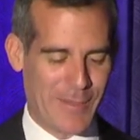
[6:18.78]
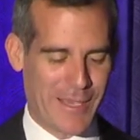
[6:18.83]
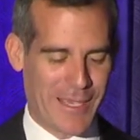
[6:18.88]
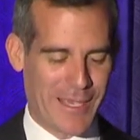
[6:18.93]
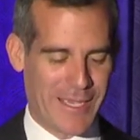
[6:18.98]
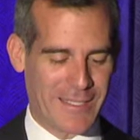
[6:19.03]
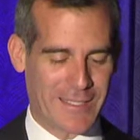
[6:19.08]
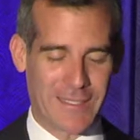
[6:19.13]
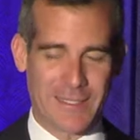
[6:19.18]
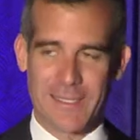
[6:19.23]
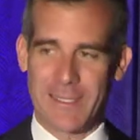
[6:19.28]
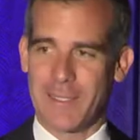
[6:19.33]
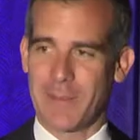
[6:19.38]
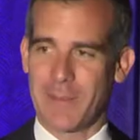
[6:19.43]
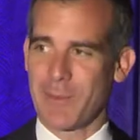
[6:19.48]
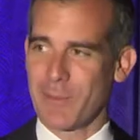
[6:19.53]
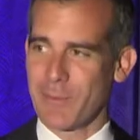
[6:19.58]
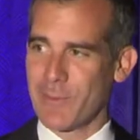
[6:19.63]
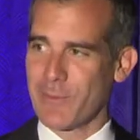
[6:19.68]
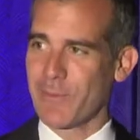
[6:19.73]
and cleaned
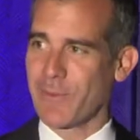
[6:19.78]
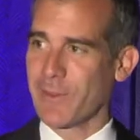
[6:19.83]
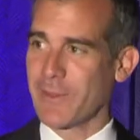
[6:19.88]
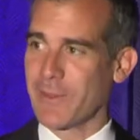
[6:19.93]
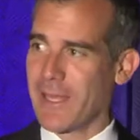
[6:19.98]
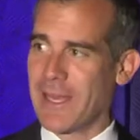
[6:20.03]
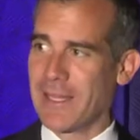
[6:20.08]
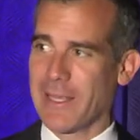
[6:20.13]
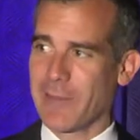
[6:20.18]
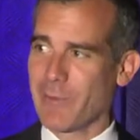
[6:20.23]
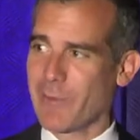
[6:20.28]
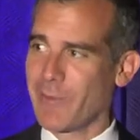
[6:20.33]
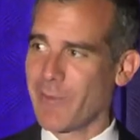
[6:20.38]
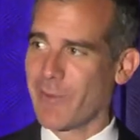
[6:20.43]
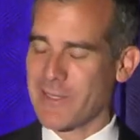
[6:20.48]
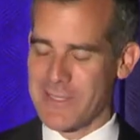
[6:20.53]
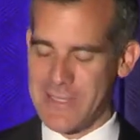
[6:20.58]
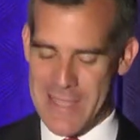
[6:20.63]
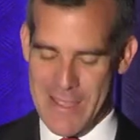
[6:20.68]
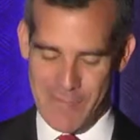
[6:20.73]
up the river. And the LA
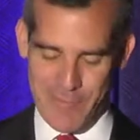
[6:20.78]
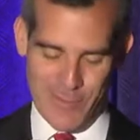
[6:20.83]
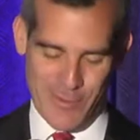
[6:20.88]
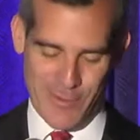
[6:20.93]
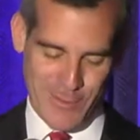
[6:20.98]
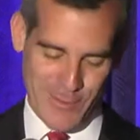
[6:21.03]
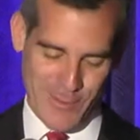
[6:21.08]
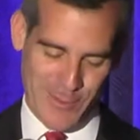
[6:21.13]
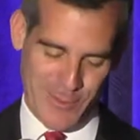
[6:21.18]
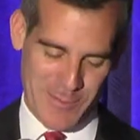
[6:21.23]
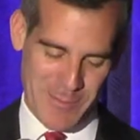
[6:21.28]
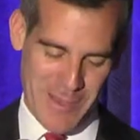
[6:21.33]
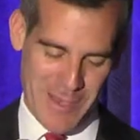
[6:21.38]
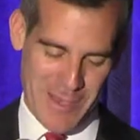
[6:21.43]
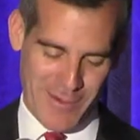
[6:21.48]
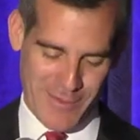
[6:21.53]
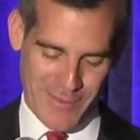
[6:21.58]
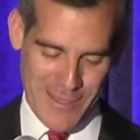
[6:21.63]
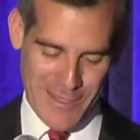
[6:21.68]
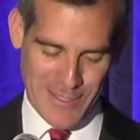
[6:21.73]
River has never looked
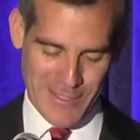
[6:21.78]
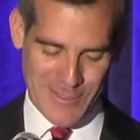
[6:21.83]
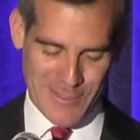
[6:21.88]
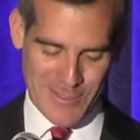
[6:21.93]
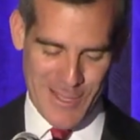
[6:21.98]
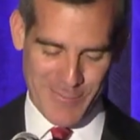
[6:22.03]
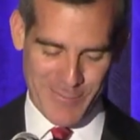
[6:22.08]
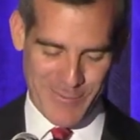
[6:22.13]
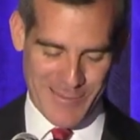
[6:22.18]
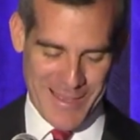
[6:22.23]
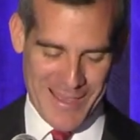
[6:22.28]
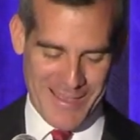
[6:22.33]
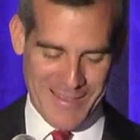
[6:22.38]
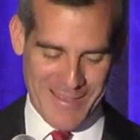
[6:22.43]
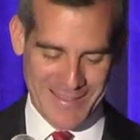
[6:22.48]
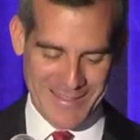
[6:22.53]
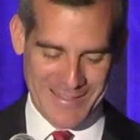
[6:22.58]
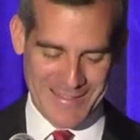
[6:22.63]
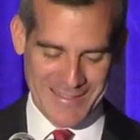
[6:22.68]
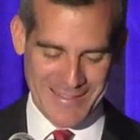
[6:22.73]
better. Thank you, Tom, for
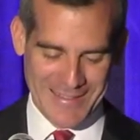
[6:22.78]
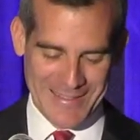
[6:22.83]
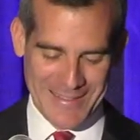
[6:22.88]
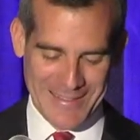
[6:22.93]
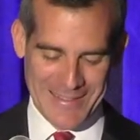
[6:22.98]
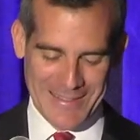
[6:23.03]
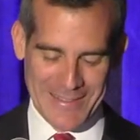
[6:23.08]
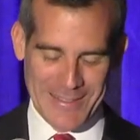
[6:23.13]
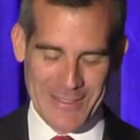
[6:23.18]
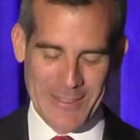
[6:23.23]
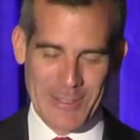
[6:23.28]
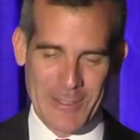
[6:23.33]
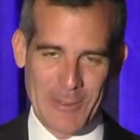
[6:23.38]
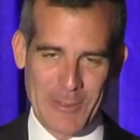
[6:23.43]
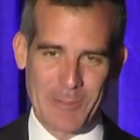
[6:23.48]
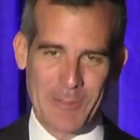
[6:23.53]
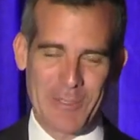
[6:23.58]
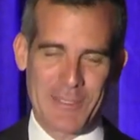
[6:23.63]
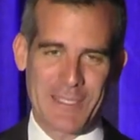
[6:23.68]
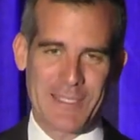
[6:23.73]

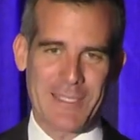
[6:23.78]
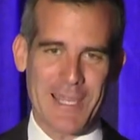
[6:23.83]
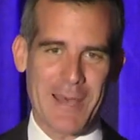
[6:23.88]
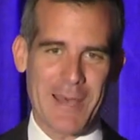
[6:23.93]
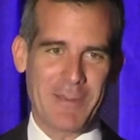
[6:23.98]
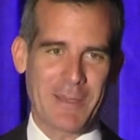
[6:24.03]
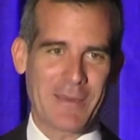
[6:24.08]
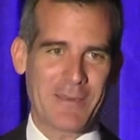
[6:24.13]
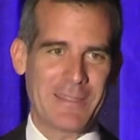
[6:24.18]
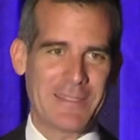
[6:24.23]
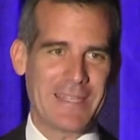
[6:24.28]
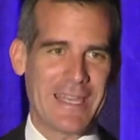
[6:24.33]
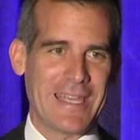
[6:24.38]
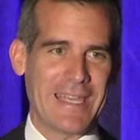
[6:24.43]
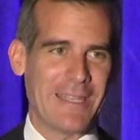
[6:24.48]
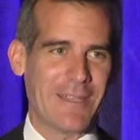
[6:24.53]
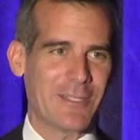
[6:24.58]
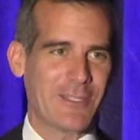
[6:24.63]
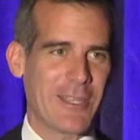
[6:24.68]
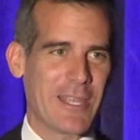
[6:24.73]
that. But the topic of the
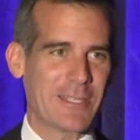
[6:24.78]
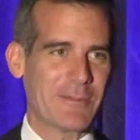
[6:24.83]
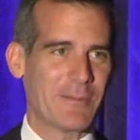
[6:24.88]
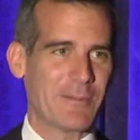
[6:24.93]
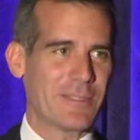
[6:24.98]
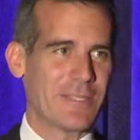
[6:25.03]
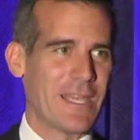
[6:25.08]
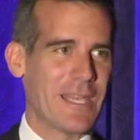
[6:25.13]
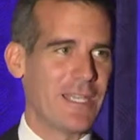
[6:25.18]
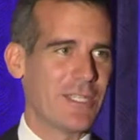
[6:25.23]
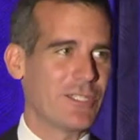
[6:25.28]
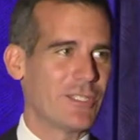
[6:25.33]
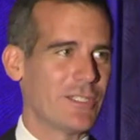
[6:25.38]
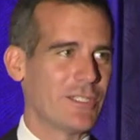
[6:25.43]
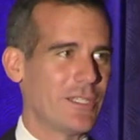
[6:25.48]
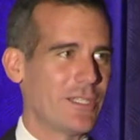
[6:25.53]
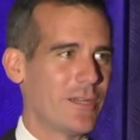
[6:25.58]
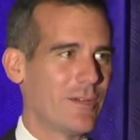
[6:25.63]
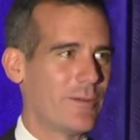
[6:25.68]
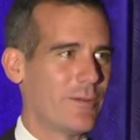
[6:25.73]
day here,
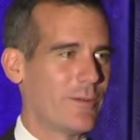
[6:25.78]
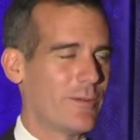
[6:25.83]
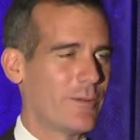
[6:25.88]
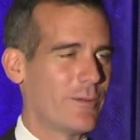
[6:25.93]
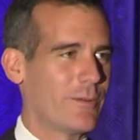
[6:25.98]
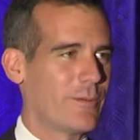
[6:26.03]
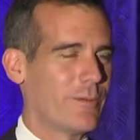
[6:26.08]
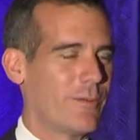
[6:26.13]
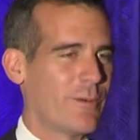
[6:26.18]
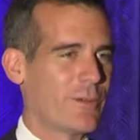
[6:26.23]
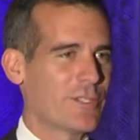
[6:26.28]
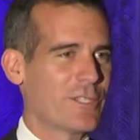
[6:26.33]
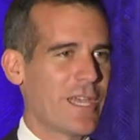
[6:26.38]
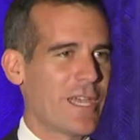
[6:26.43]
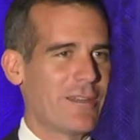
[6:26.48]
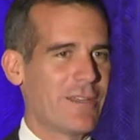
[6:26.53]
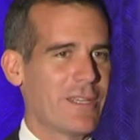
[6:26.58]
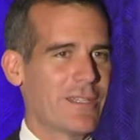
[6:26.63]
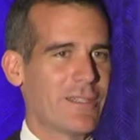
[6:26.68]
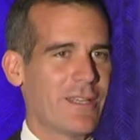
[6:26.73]
transportation, you know, Orange
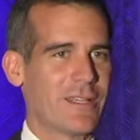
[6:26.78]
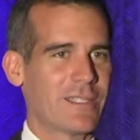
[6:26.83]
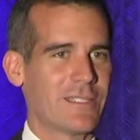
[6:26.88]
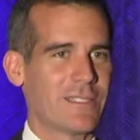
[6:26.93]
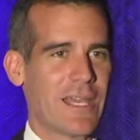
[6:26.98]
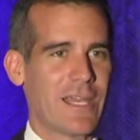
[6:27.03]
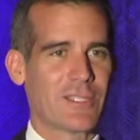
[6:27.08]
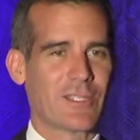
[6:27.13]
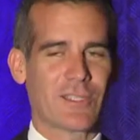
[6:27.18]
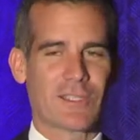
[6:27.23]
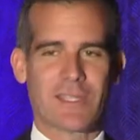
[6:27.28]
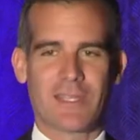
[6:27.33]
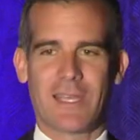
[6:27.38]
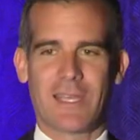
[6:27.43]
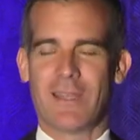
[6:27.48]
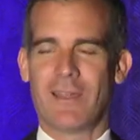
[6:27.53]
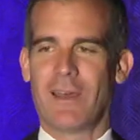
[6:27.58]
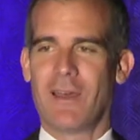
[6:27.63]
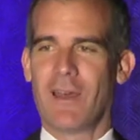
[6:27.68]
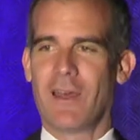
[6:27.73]
County and Los Angeles, and
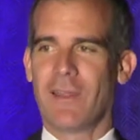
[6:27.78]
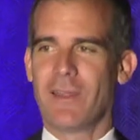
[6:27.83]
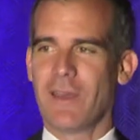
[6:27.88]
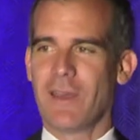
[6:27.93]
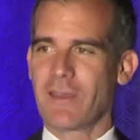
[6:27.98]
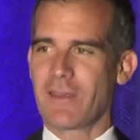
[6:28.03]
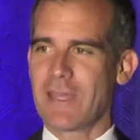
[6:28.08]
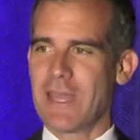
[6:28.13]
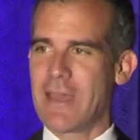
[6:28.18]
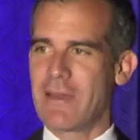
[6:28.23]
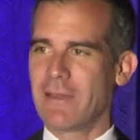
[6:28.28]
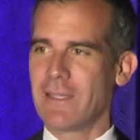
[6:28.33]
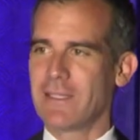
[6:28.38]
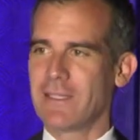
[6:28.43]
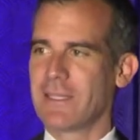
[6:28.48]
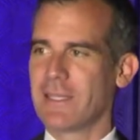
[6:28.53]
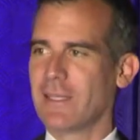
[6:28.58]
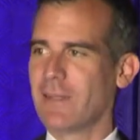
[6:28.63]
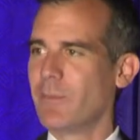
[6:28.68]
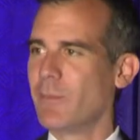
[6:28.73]
then the other
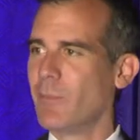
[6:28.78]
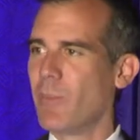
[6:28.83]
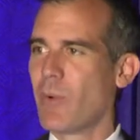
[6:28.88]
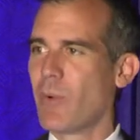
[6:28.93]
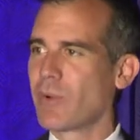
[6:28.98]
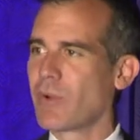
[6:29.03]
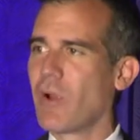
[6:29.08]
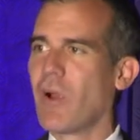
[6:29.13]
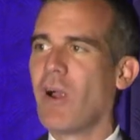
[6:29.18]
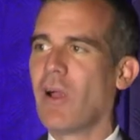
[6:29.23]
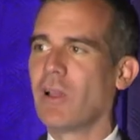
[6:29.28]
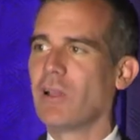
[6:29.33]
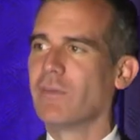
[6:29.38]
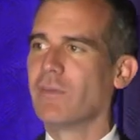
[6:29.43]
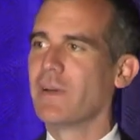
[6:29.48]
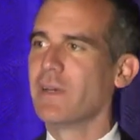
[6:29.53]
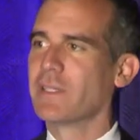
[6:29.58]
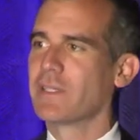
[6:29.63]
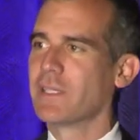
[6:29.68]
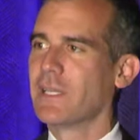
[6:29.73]
counties that border all
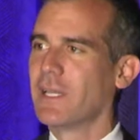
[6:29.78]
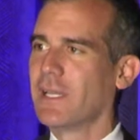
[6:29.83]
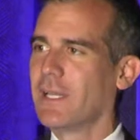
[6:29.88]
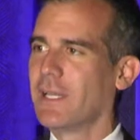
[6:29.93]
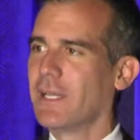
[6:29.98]
of us,